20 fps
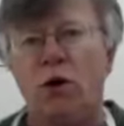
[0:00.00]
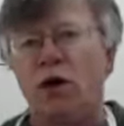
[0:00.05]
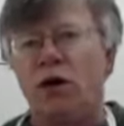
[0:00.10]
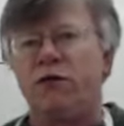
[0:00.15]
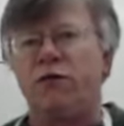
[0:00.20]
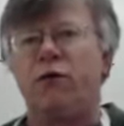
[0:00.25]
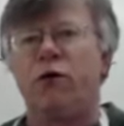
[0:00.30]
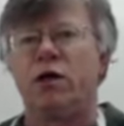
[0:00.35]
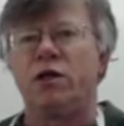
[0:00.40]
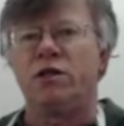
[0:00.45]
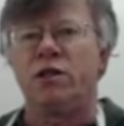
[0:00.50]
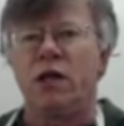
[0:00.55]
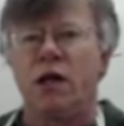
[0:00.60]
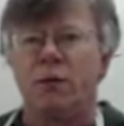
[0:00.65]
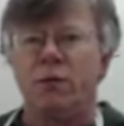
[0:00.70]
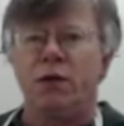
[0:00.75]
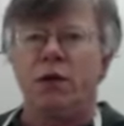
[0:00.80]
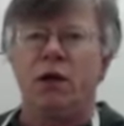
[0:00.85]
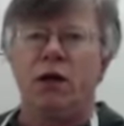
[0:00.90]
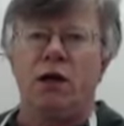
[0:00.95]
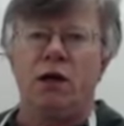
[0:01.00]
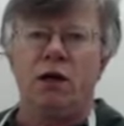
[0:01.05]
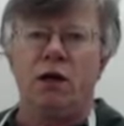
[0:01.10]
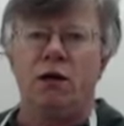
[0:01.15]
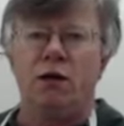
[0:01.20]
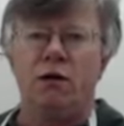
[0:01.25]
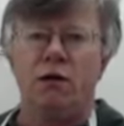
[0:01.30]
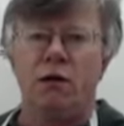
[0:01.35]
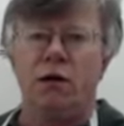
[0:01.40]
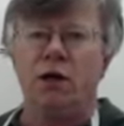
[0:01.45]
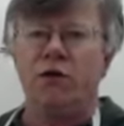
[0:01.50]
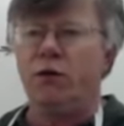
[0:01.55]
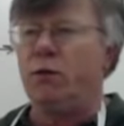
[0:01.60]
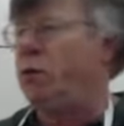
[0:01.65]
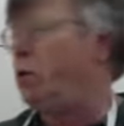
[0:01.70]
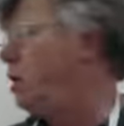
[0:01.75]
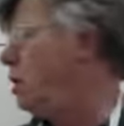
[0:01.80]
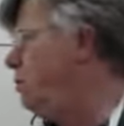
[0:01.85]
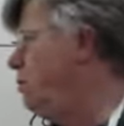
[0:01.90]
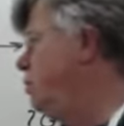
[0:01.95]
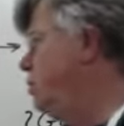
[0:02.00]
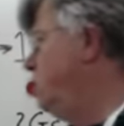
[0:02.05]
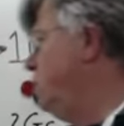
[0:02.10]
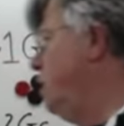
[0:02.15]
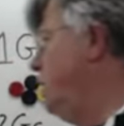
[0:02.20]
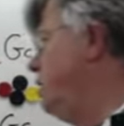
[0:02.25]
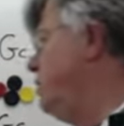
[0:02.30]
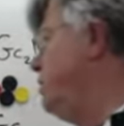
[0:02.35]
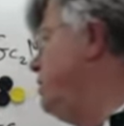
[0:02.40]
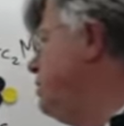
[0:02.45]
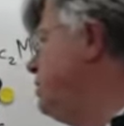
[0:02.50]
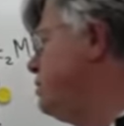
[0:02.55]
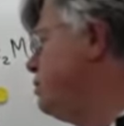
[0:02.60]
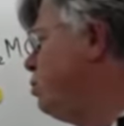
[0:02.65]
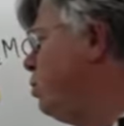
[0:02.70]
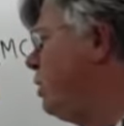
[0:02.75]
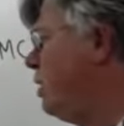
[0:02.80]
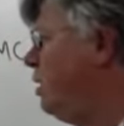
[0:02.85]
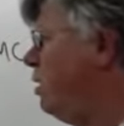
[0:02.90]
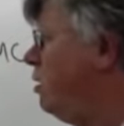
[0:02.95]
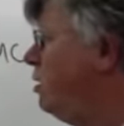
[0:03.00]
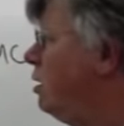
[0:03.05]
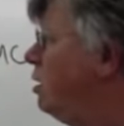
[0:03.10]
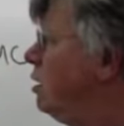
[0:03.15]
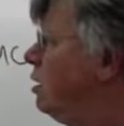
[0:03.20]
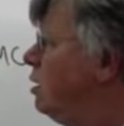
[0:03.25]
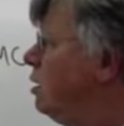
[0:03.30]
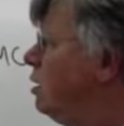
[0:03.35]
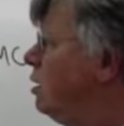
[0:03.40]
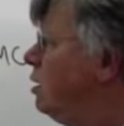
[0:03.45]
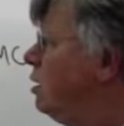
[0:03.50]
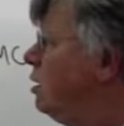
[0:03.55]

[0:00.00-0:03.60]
So what if, for example, I give a problem to you like this, where